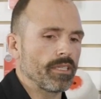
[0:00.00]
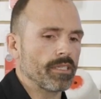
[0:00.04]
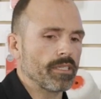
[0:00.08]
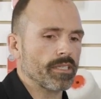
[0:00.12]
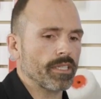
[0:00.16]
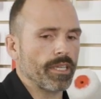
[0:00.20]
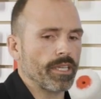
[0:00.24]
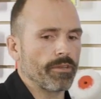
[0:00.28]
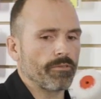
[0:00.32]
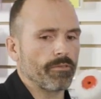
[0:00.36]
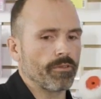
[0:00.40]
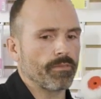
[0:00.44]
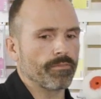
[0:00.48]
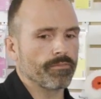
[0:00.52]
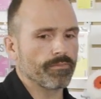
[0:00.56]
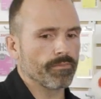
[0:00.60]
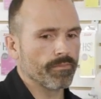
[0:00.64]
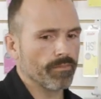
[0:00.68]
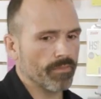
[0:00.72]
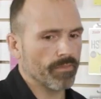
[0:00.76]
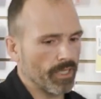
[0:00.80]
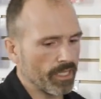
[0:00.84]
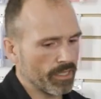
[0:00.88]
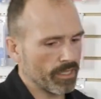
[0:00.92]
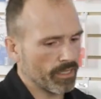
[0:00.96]
the ski room.
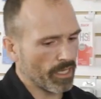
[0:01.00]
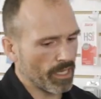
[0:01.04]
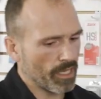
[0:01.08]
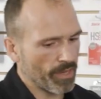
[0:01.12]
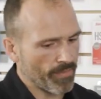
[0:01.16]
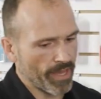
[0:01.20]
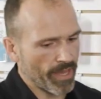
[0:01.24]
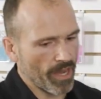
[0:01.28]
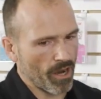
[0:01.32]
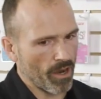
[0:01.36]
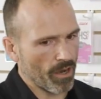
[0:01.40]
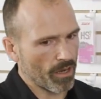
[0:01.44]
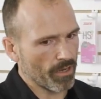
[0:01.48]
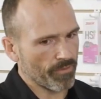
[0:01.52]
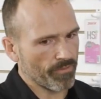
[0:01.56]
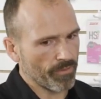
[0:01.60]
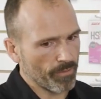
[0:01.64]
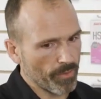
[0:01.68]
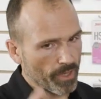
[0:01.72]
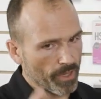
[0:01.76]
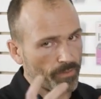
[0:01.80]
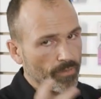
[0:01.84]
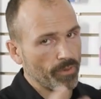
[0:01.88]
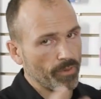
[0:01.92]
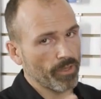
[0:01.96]
It's going to be hard for
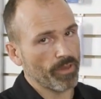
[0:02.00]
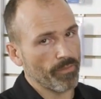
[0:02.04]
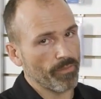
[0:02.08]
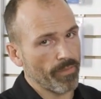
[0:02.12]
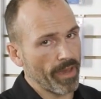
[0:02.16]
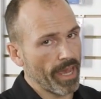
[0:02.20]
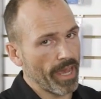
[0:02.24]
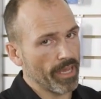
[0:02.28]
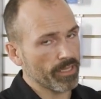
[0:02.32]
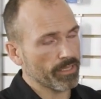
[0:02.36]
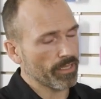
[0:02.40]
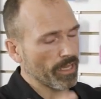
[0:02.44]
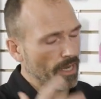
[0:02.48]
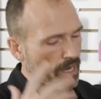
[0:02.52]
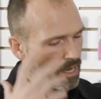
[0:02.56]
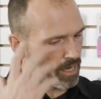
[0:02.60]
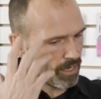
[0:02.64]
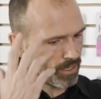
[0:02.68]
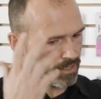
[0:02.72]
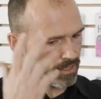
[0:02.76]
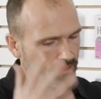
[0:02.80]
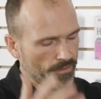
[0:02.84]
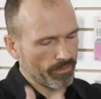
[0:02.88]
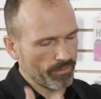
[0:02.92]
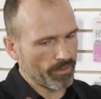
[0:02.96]
me to put the mask
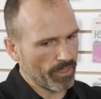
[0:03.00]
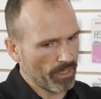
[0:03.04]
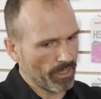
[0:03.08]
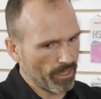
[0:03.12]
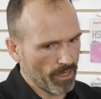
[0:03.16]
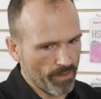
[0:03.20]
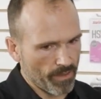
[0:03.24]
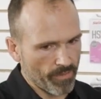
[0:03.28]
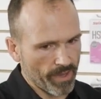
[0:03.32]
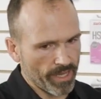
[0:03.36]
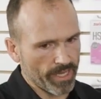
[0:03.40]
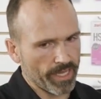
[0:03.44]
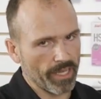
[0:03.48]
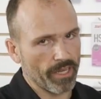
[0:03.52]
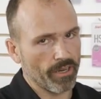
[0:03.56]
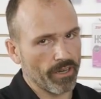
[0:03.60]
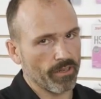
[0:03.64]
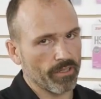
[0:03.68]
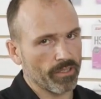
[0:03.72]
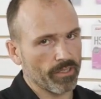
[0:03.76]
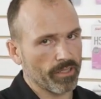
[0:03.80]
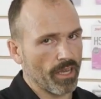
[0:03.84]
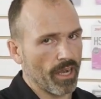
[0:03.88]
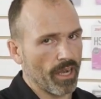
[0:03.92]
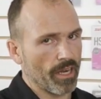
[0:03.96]
on, all my gear,
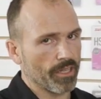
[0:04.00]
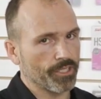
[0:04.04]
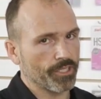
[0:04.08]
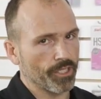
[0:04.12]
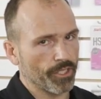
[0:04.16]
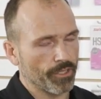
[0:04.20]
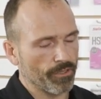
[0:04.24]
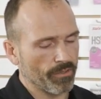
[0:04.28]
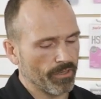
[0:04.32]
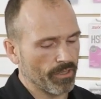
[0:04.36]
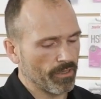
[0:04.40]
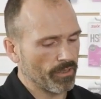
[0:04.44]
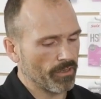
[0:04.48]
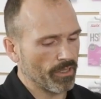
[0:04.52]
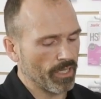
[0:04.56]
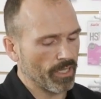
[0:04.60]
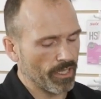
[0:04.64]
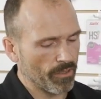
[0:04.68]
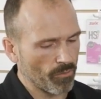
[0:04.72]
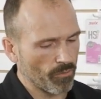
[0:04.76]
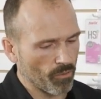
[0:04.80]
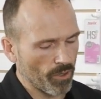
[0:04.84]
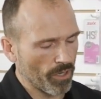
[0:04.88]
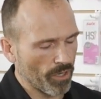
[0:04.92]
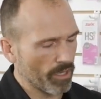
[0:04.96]
and talk to you
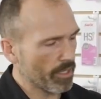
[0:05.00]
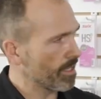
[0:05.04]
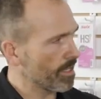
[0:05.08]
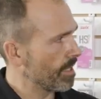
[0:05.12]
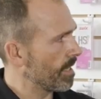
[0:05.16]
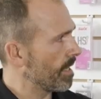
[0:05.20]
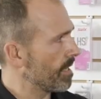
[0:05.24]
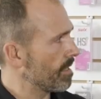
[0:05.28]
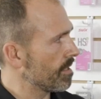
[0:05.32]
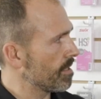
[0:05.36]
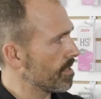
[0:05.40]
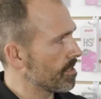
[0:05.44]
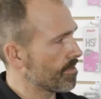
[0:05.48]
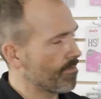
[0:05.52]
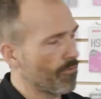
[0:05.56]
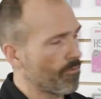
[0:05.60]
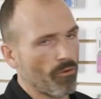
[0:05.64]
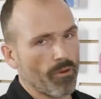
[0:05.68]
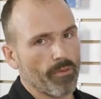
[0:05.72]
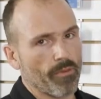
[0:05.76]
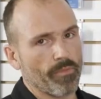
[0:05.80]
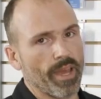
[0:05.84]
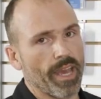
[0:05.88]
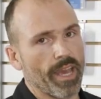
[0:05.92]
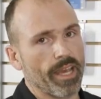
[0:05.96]
and work in this
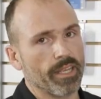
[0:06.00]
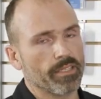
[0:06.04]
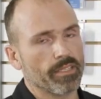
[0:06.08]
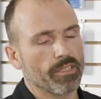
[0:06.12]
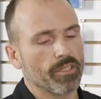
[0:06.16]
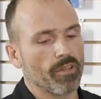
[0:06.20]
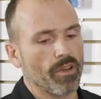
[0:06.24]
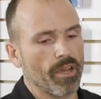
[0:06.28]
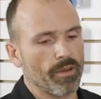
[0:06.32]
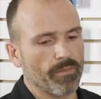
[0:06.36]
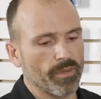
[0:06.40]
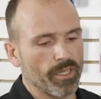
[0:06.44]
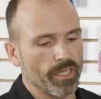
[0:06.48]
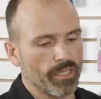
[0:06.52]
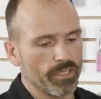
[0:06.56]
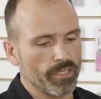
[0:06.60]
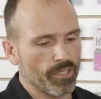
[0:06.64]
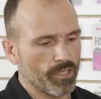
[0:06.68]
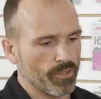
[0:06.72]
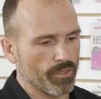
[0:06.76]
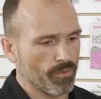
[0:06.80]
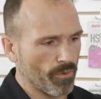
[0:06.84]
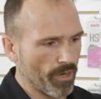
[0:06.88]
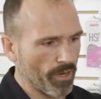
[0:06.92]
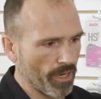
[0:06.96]
format. So I'm going to
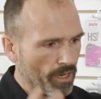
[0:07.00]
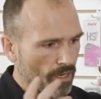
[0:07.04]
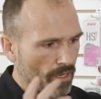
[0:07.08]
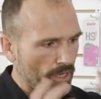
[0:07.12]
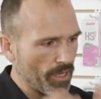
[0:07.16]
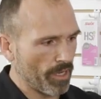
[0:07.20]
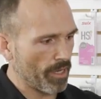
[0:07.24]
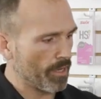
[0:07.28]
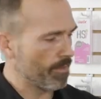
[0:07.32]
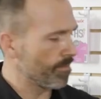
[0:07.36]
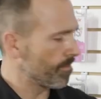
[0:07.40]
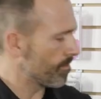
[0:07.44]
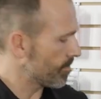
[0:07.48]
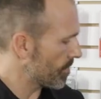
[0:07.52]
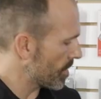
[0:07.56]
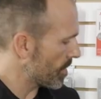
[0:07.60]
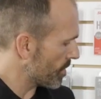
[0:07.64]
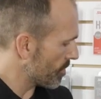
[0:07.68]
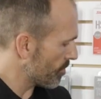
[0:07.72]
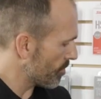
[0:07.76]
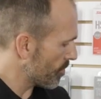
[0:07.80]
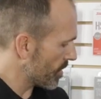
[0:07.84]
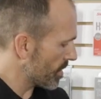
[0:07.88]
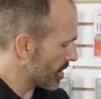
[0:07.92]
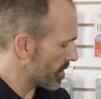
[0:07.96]
just wear
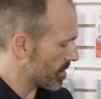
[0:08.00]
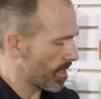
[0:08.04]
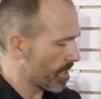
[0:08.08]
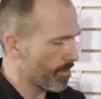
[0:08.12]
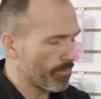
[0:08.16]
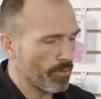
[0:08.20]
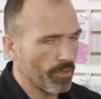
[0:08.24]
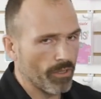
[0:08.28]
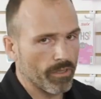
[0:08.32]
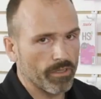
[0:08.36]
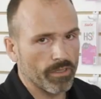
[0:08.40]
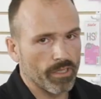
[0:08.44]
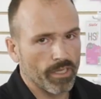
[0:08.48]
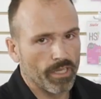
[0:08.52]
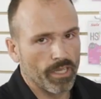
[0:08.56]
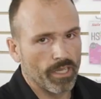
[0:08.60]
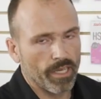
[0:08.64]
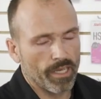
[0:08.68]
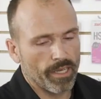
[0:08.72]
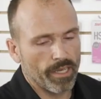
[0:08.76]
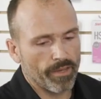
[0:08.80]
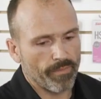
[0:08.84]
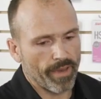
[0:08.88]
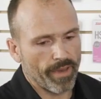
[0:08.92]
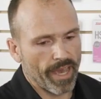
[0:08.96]
a pretty simple
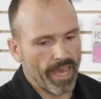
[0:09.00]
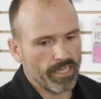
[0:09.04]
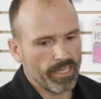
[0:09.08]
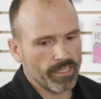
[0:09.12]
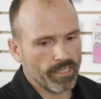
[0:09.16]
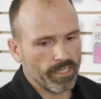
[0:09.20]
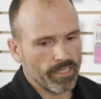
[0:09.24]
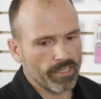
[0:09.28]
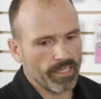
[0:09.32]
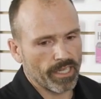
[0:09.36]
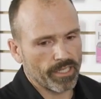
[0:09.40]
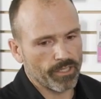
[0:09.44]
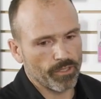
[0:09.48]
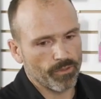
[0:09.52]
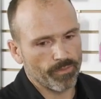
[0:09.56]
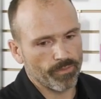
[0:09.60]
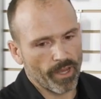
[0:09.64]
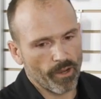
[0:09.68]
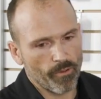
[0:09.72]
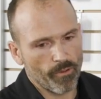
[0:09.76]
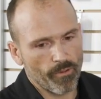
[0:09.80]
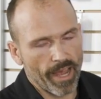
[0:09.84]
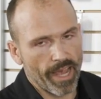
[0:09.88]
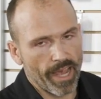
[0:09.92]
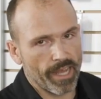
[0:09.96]
mask as I do
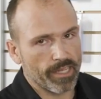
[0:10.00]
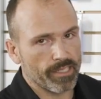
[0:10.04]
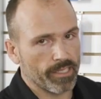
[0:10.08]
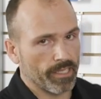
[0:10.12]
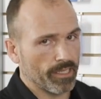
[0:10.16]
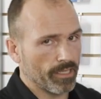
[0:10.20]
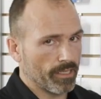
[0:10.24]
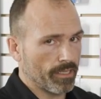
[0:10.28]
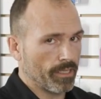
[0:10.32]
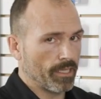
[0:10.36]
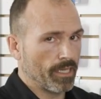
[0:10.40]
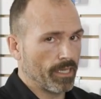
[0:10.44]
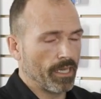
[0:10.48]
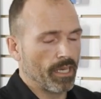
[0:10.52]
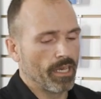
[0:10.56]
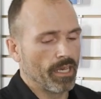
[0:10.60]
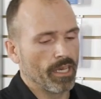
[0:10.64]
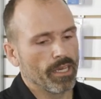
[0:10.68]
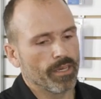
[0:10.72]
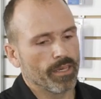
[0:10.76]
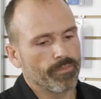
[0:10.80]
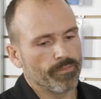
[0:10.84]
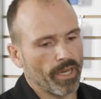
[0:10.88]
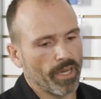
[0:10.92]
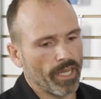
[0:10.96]
my waxing.
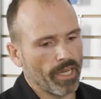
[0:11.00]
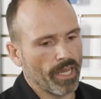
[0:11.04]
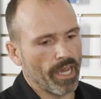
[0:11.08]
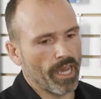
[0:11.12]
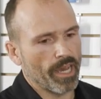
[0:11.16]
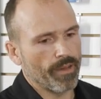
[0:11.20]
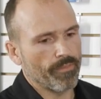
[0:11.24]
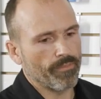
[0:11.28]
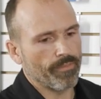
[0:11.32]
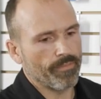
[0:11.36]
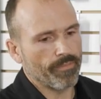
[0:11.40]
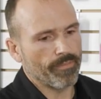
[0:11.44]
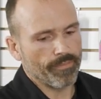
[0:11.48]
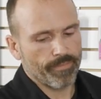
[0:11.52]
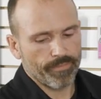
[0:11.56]
But